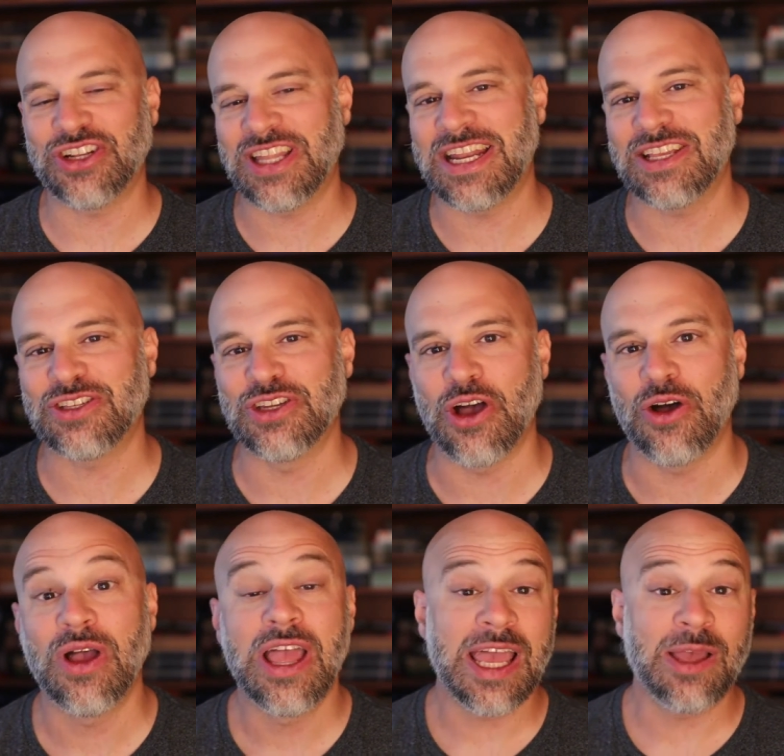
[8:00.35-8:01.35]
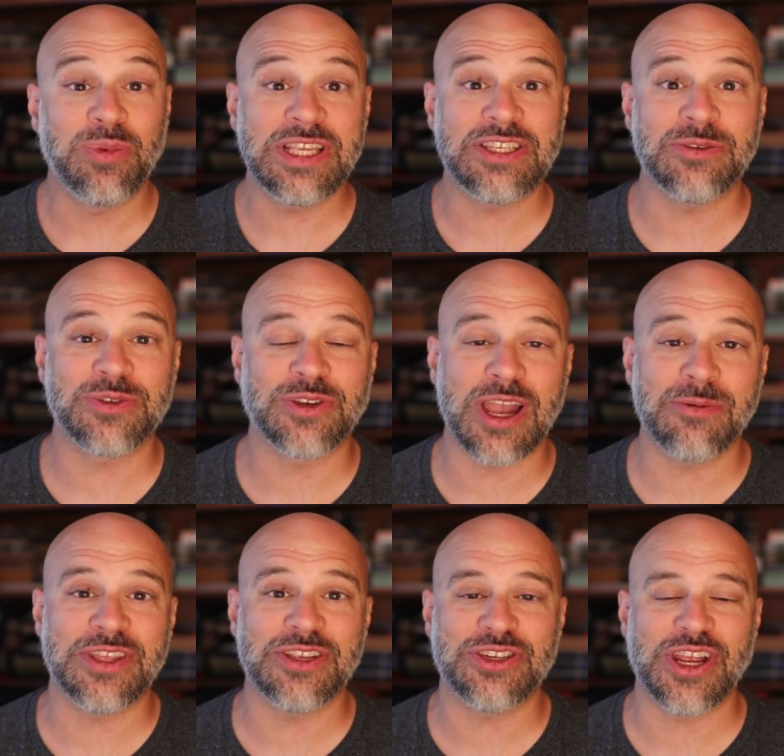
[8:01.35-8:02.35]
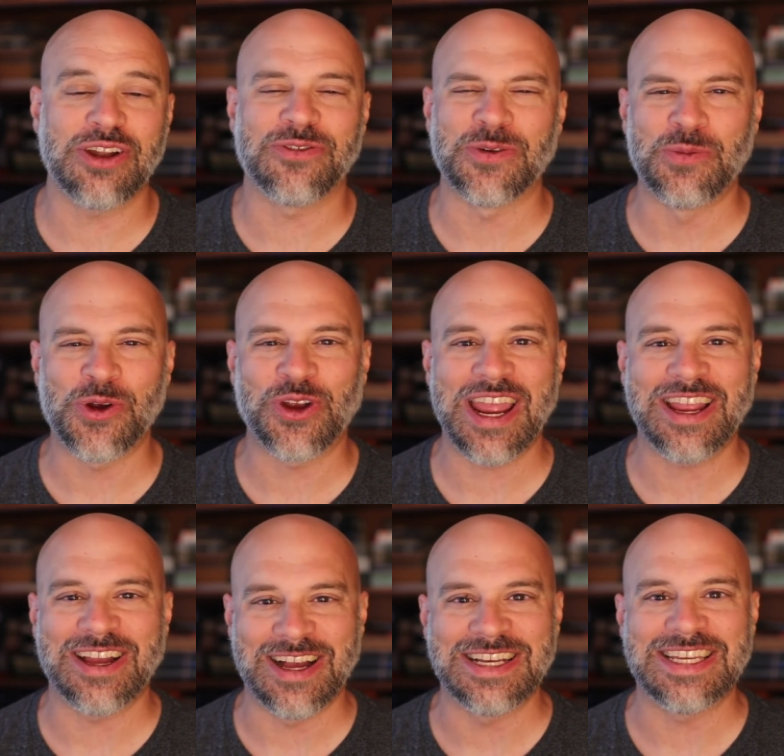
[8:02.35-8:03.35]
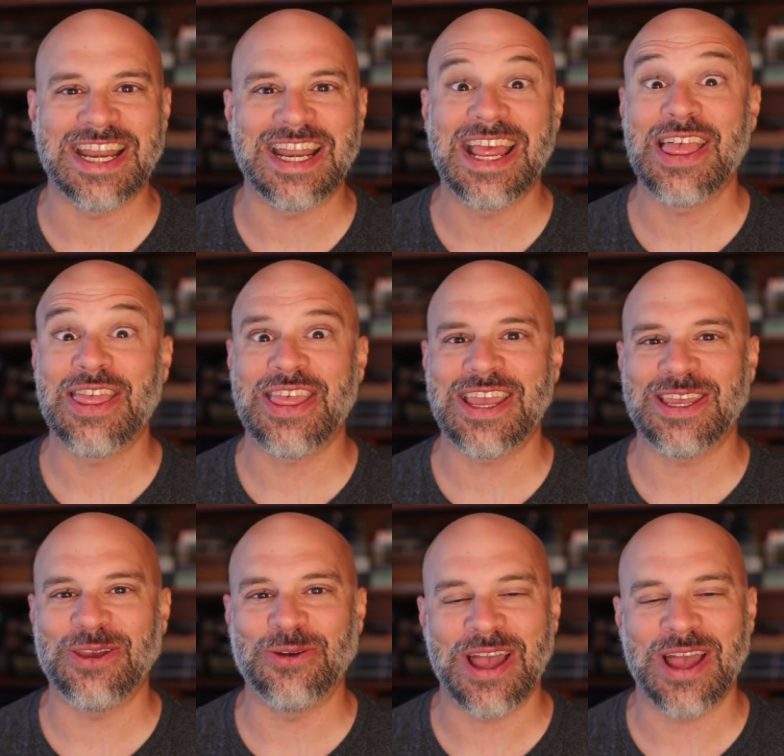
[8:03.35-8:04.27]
Let us know, and please subscribe to this channel for more great content. Thank you.